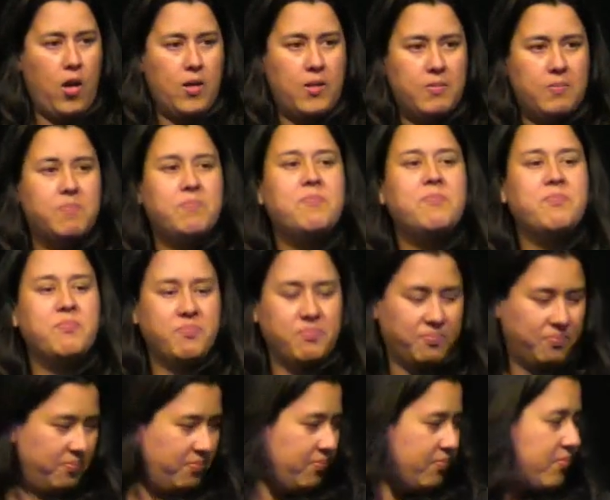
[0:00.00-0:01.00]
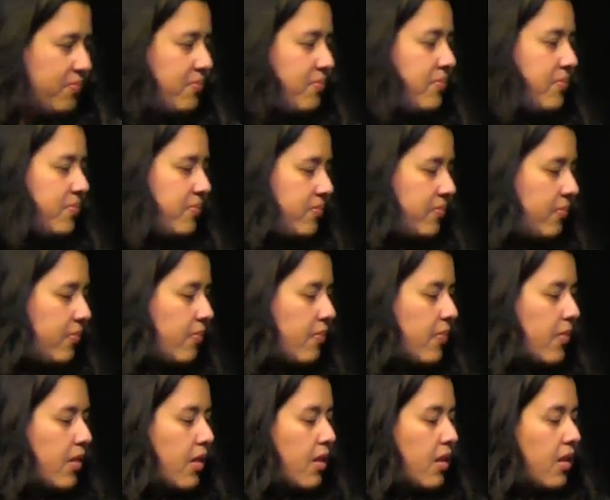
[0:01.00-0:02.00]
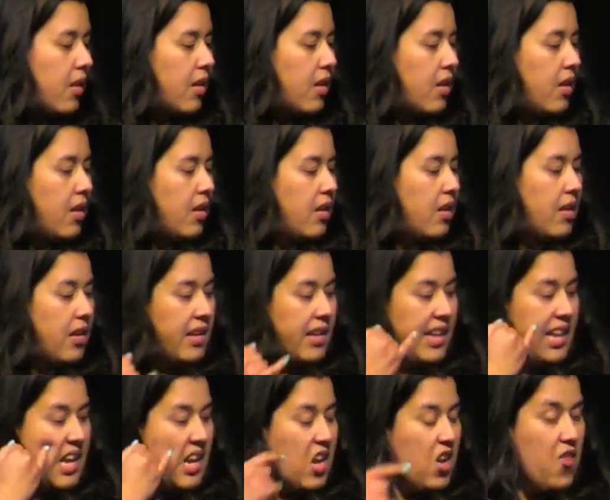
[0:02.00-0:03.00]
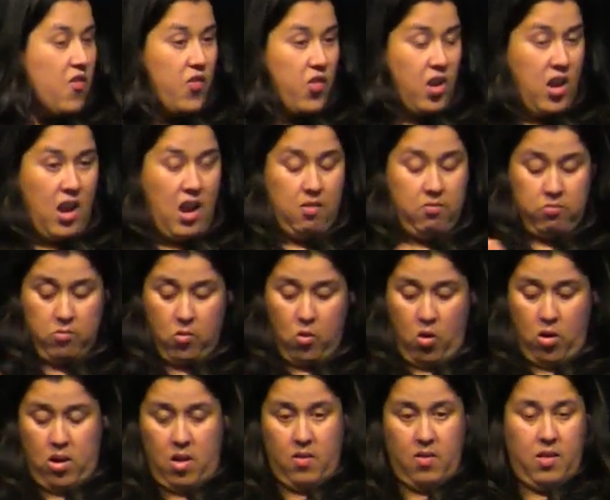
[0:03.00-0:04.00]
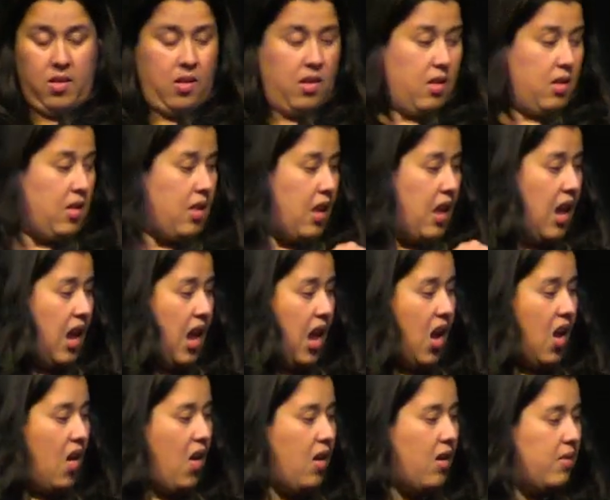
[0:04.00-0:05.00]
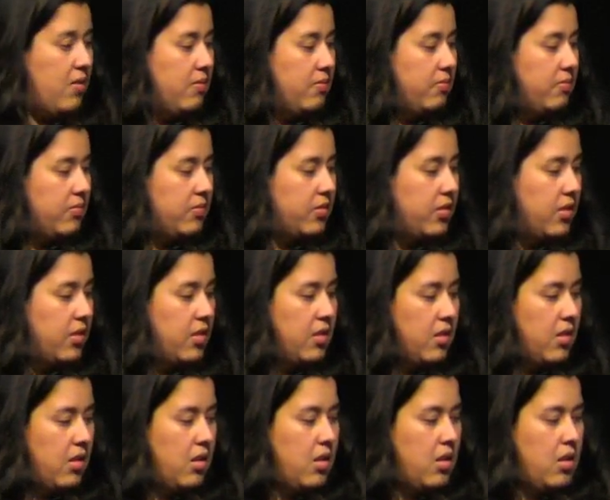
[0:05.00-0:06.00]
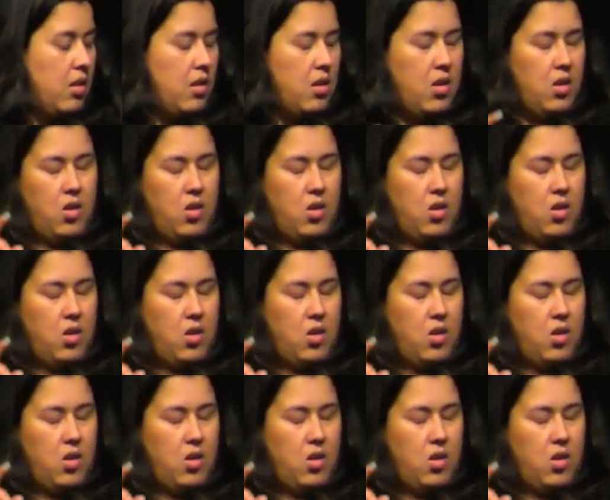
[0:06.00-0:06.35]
You have an option. You can choose doubt or you can choose to believe. Which one is it?